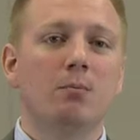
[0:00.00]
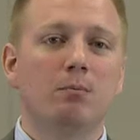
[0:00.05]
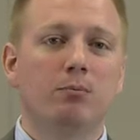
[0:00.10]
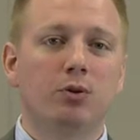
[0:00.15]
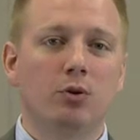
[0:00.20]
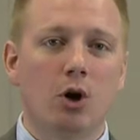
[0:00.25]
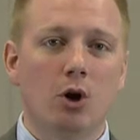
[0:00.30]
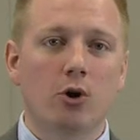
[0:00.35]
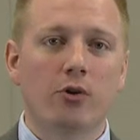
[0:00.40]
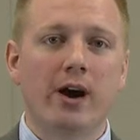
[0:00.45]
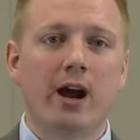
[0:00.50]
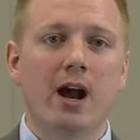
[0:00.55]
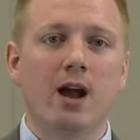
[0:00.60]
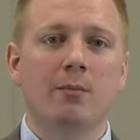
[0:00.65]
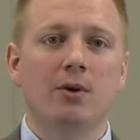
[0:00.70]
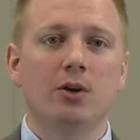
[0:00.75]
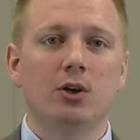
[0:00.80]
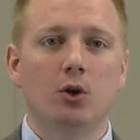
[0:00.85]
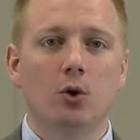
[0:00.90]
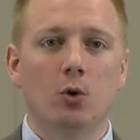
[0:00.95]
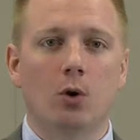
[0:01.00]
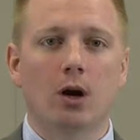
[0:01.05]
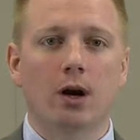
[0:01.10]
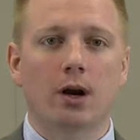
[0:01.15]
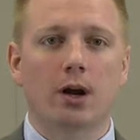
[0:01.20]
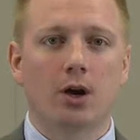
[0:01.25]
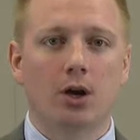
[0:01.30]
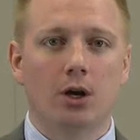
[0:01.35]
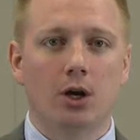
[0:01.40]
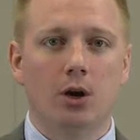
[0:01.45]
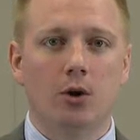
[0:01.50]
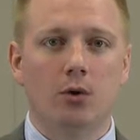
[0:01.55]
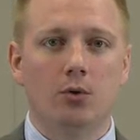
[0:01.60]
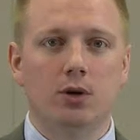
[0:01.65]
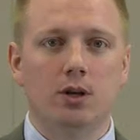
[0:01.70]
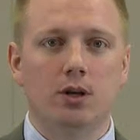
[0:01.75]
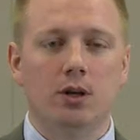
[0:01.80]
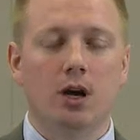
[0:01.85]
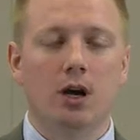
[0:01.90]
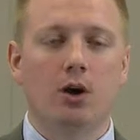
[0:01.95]
Program your
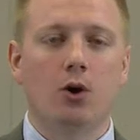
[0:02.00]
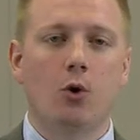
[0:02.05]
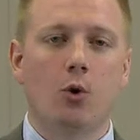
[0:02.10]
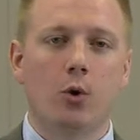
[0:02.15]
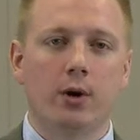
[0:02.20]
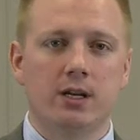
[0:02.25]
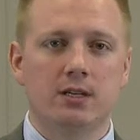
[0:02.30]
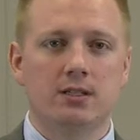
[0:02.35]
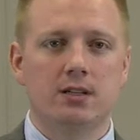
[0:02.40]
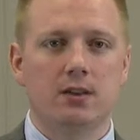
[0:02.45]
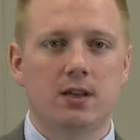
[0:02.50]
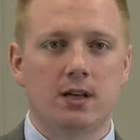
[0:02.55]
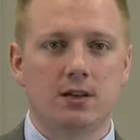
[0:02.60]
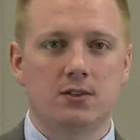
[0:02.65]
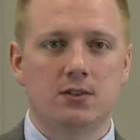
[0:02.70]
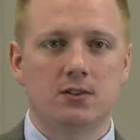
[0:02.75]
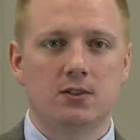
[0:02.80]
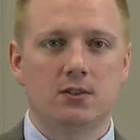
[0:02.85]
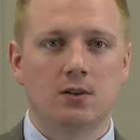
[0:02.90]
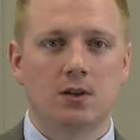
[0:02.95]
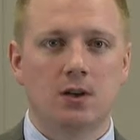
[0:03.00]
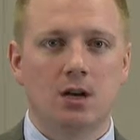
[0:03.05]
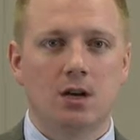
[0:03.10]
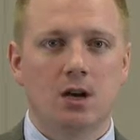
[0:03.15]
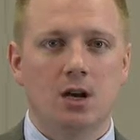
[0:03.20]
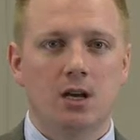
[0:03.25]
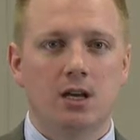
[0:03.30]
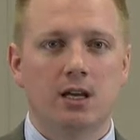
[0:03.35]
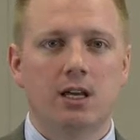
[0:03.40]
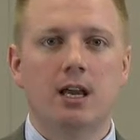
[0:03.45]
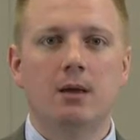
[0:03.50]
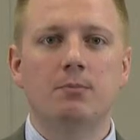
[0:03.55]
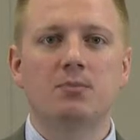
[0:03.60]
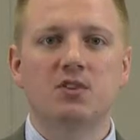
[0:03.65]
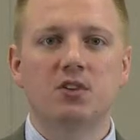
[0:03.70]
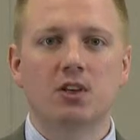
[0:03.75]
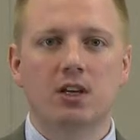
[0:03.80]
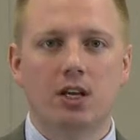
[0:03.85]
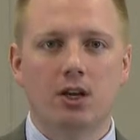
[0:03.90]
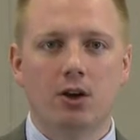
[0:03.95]
code according to this. Keep
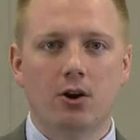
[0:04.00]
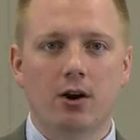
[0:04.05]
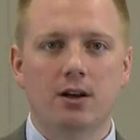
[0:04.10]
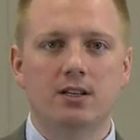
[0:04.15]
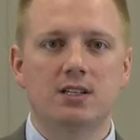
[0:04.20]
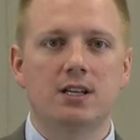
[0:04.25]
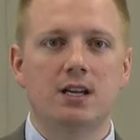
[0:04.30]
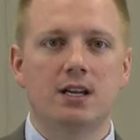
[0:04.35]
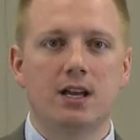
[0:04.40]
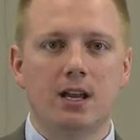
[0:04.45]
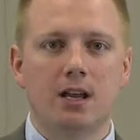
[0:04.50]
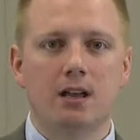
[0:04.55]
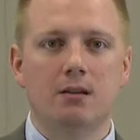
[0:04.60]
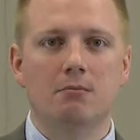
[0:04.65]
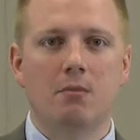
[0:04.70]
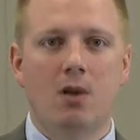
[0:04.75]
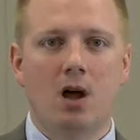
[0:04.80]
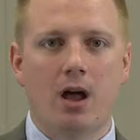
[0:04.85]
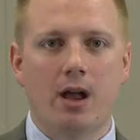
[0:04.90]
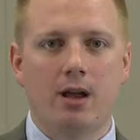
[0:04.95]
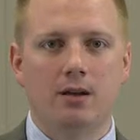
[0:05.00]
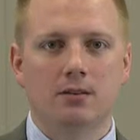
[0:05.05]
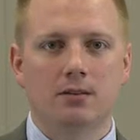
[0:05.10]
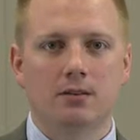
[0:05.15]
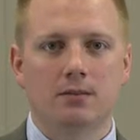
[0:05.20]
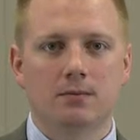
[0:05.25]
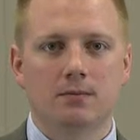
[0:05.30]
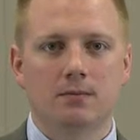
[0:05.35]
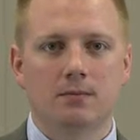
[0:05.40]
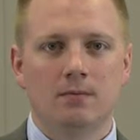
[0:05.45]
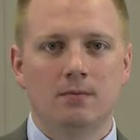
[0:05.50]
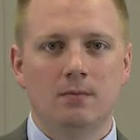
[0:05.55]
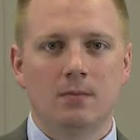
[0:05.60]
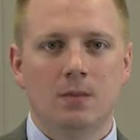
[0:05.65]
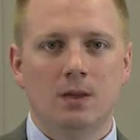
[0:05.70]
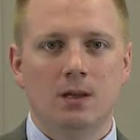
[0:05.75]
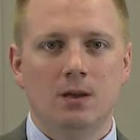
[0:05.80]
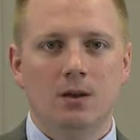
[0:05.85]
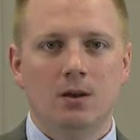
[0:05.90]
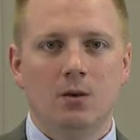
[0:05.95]
security in mind.
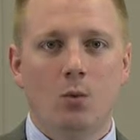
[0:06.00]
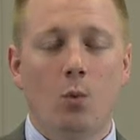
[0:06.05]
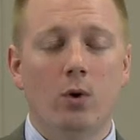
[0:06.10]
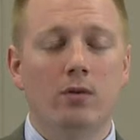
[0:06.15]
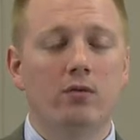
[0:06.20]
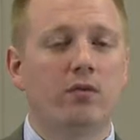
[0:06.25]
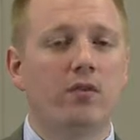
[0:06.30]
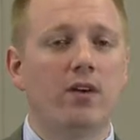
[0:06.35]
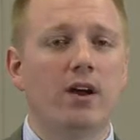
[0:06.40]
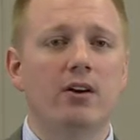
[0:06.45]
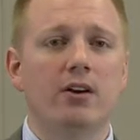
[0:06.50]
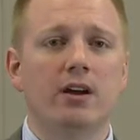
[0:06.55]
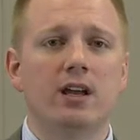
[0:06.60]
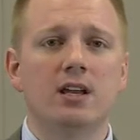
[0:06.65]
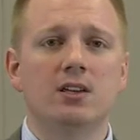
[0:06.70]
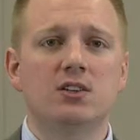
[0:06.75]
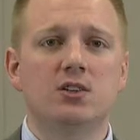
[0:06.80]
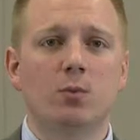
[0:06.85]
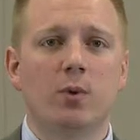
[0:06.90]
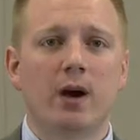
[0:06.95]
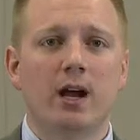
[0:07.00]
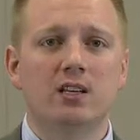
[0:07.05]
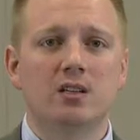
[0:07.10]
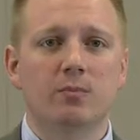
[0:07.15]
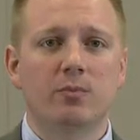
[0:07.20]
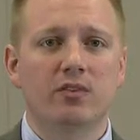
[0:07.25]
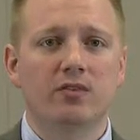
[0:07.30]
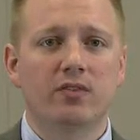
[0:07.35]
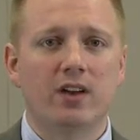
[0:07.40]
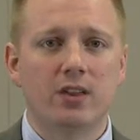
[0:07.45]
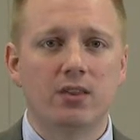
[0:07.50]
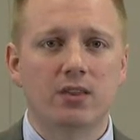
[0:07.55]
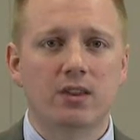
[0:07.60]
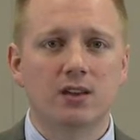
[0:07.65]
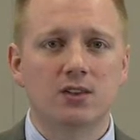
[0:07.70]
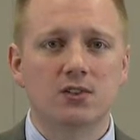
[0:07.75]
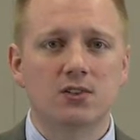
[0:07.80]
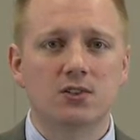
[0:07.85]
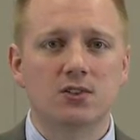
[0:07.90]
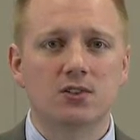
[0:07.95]
One very easy way to prevent
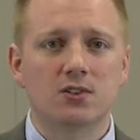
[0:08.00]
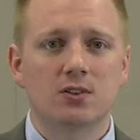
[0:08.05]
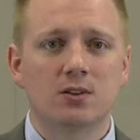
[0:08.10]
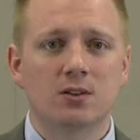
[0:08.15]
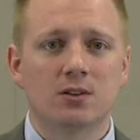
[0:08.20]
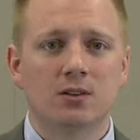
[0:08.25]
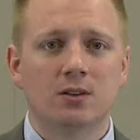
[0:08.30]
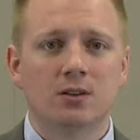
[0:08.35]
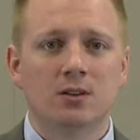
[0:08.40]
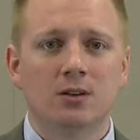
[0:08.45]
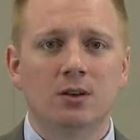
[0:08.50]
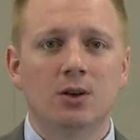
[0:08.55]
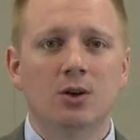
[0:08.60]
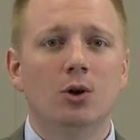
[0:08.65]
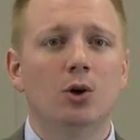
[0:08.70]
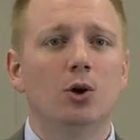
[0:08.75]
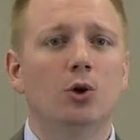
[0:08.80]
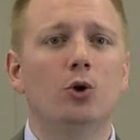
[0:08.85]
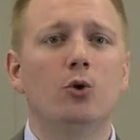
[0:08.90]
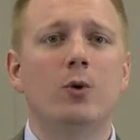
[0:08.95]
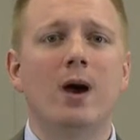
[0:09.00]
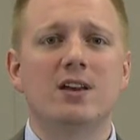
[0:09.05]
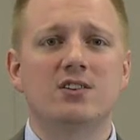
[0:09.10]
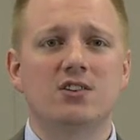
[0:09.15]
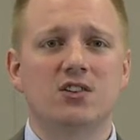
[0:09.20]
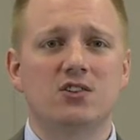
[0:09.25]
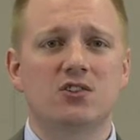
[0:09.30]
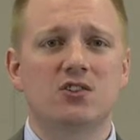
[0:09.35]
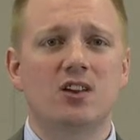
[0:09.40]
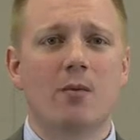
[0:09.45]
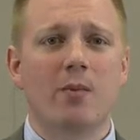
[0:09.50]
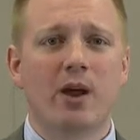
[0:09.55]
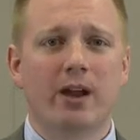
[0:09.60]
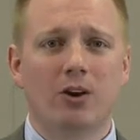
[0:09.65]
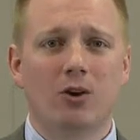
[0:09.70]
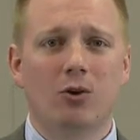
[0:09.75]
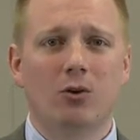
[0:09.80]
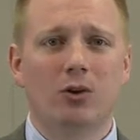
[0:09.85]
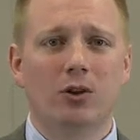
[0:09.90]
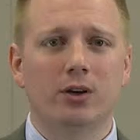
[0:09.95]
this, who has a
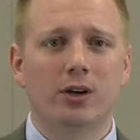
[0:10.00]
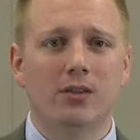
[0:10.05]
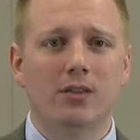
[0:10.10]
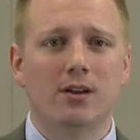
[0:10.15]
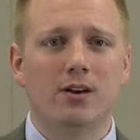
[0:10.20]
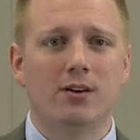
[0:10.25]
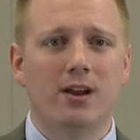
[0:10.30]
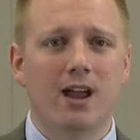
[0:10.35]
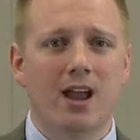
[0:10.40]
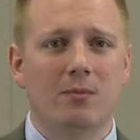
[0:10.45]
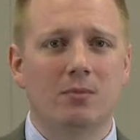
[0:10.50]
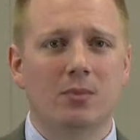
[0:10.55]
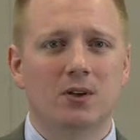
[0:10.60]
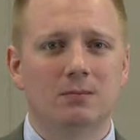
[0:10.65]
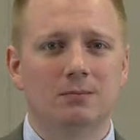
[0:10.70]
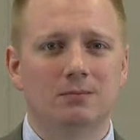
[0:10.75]
semicolon in their name?